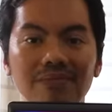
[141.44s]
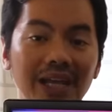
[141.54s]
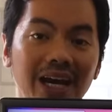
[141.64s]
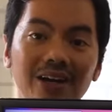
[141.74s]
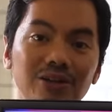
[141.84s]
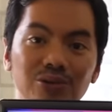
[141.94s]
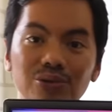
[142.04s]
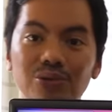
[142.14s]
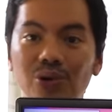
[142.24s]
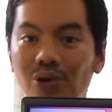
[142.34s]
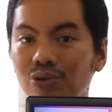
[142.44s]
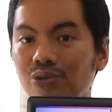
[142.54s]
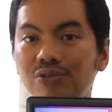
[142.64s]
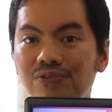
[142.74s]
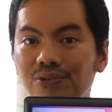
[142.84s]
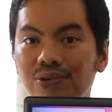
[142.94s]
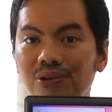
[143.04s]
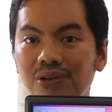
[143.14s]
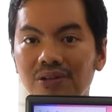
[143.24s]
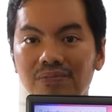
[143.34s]
Dare You,
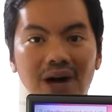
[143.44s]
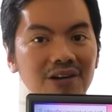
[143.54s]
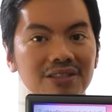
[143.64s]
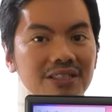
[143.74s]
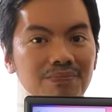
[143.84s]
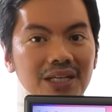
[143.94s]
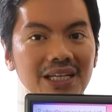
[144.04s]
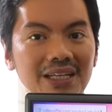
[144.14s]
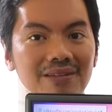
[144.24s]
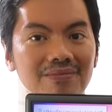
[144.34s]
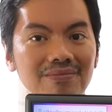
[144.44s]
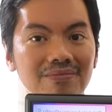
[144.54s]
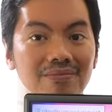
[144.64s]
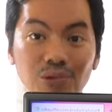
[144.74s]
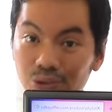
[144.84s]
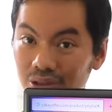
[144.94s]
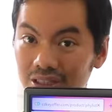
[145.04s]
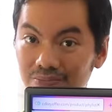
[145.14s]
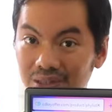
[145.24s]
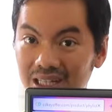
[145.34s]
AutoFull, Mouse Speed,
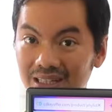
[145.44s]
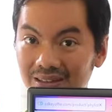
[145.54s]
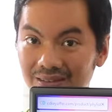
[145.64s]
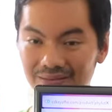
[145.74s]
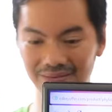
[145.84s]
Motor Speed,